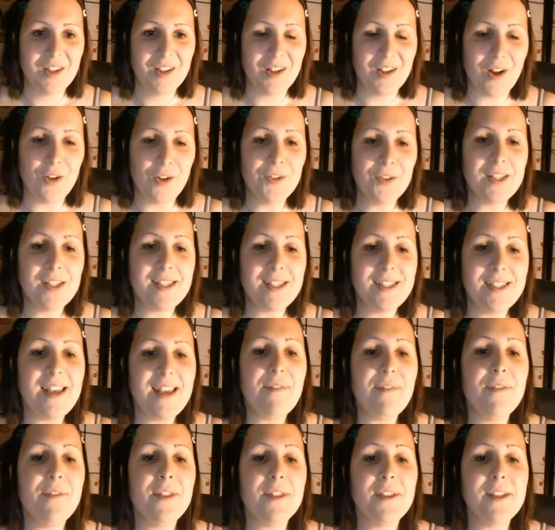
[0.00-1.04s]
on the
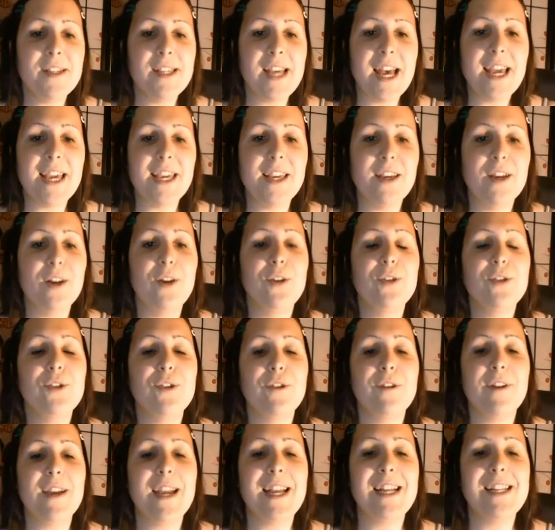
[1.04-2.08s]
seventh day god
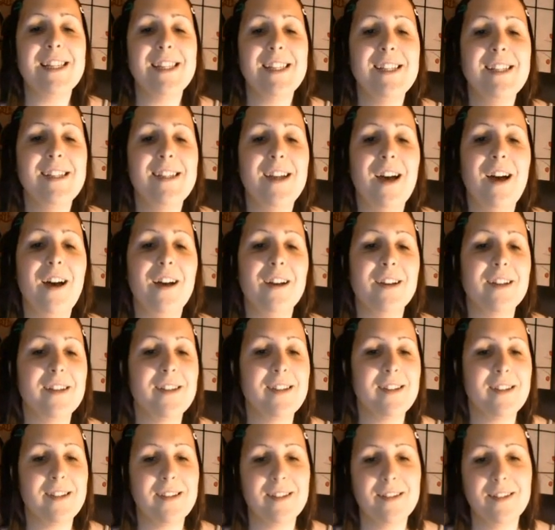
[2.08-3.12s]
created
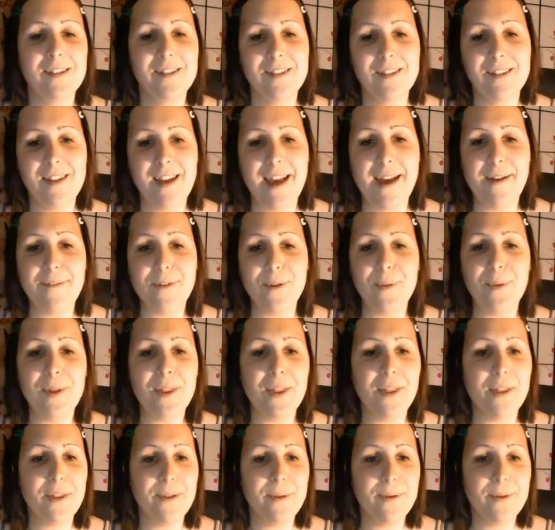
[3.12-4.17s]
ducks everyone
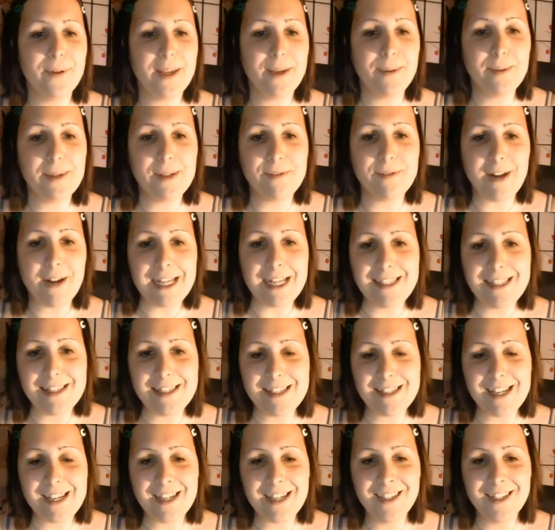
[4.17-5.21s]
thought he was
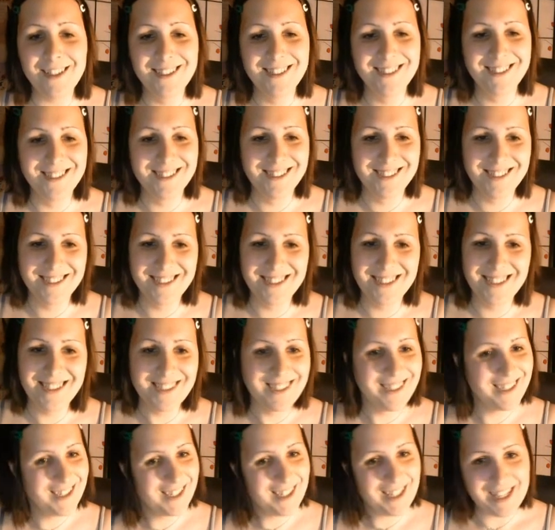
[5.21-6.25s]
resting
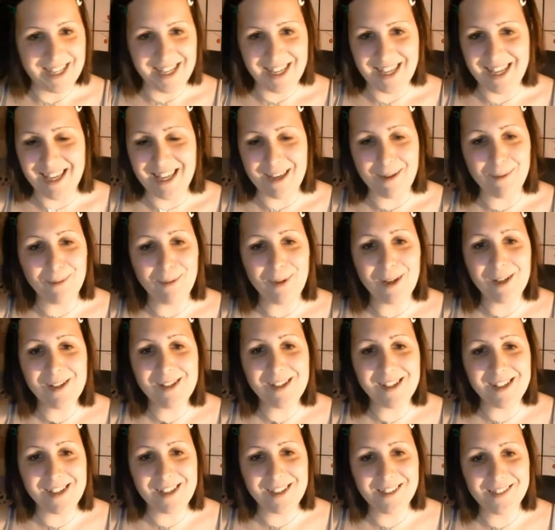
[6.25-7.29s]
he
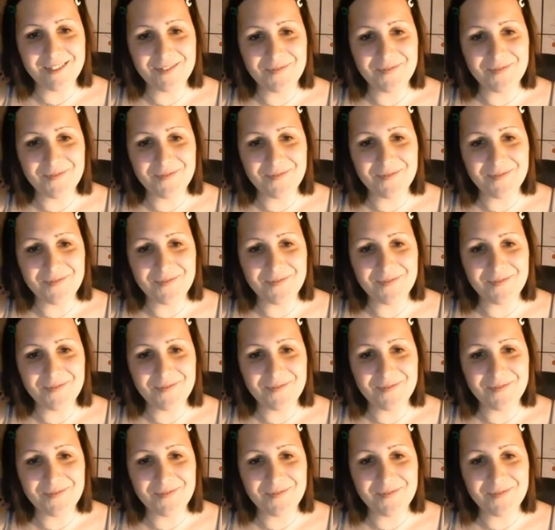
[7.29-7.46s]
wasn't